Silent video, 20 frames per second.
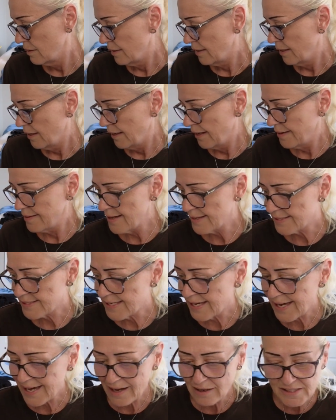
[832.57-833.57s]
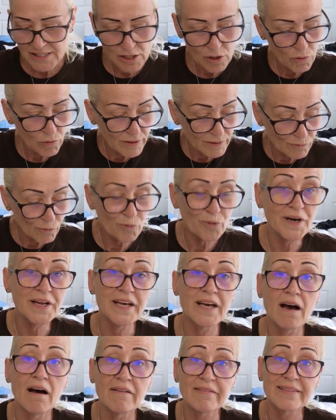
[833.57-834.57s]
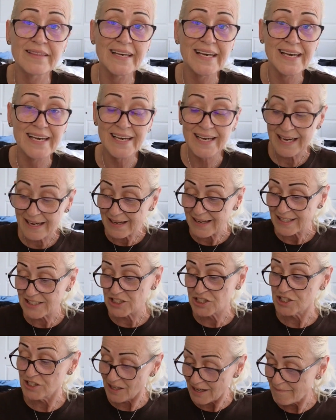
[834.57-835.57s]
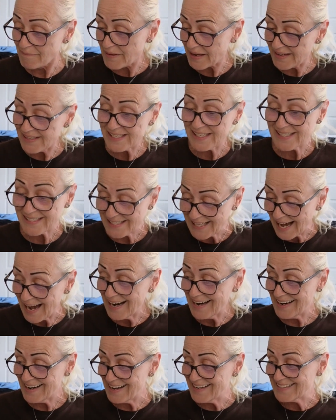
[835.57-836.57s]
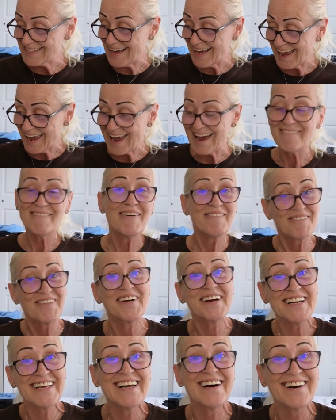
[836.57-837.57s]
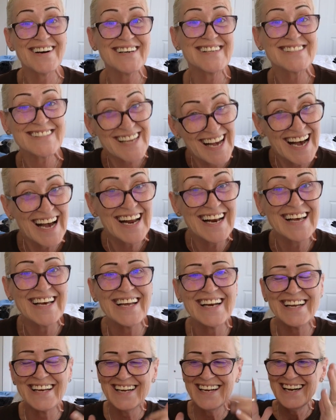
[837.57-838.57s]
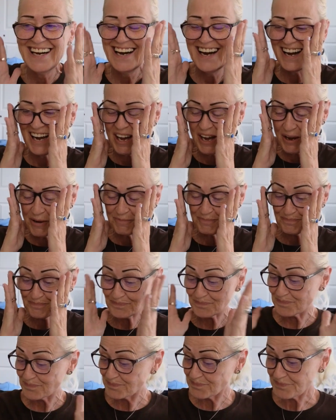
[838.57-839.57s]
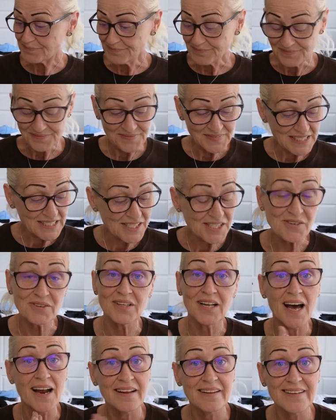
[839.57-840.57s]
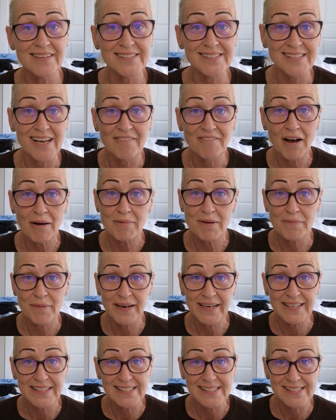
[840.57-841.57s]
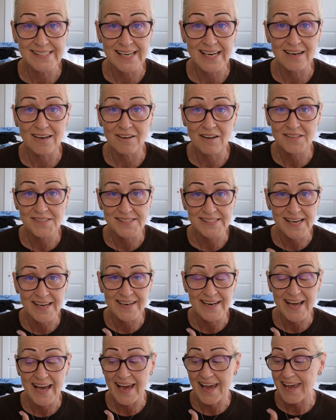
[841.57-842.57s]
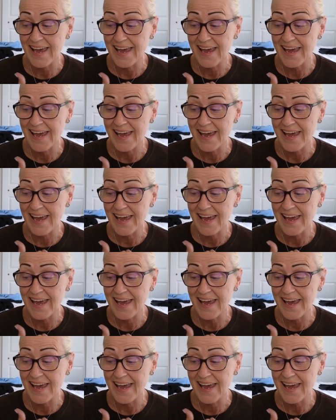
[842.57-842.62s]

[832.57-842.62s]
And that's it. So what do y'all think? Should I be as excited as I am? I'm pretty darn excited. So a lot of this stuff I'll be bringing to sale on Sunday.